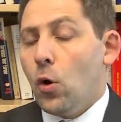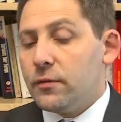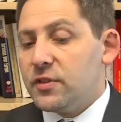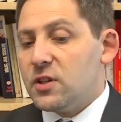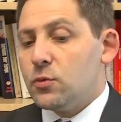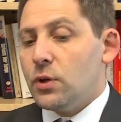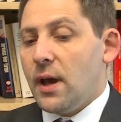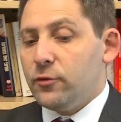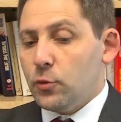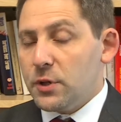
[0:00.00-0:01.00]
of these would
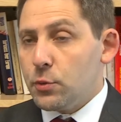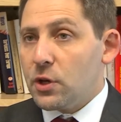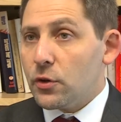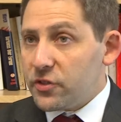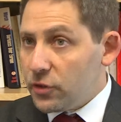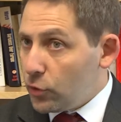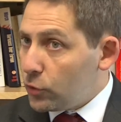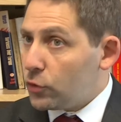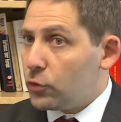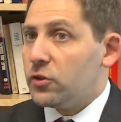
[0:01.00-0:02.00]
have to be
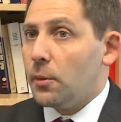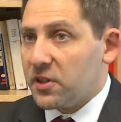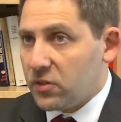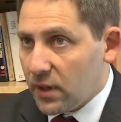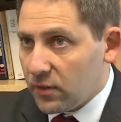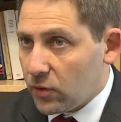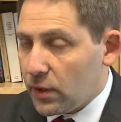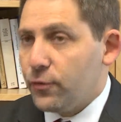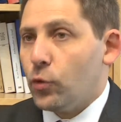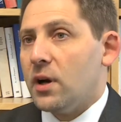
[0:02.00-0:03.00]
reconstituted to some extent
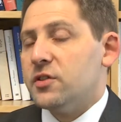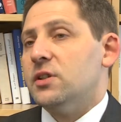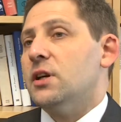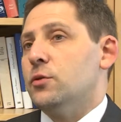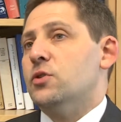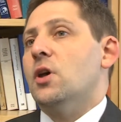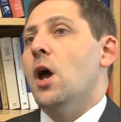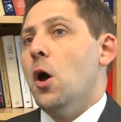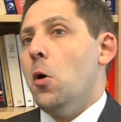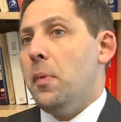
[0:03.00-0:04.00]
if we are serious
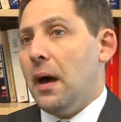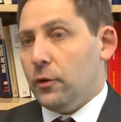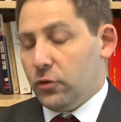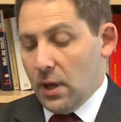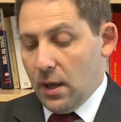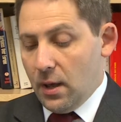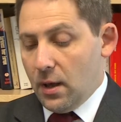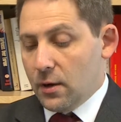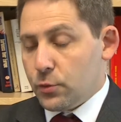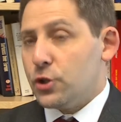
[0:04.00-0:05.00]
about
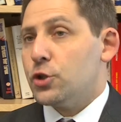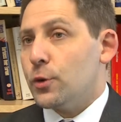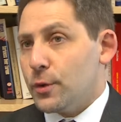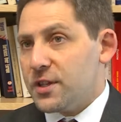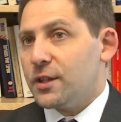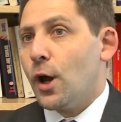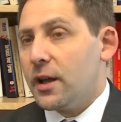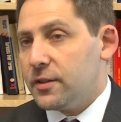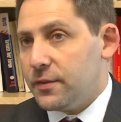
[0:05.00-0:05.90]
reassurance and collective